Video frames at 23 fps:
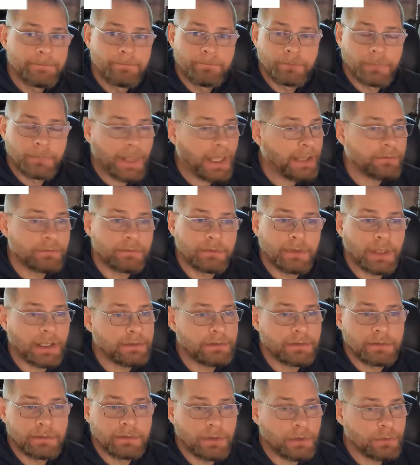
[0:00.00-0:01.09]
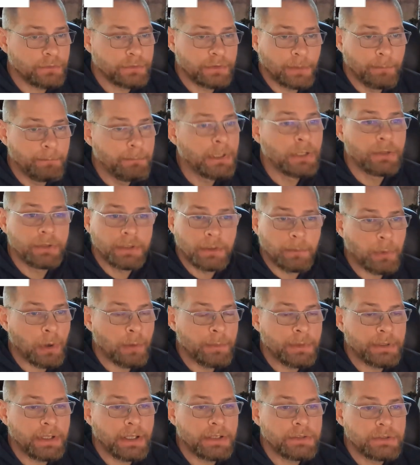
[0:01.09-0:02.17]
there's a million
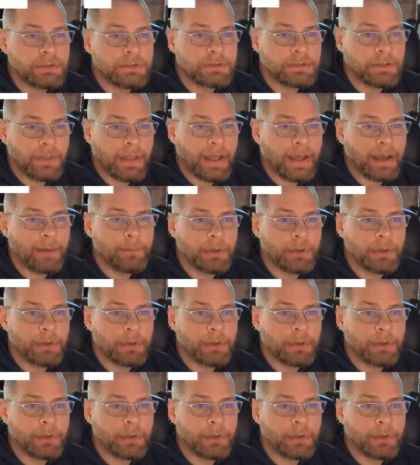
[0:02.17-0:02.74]
permutations to that.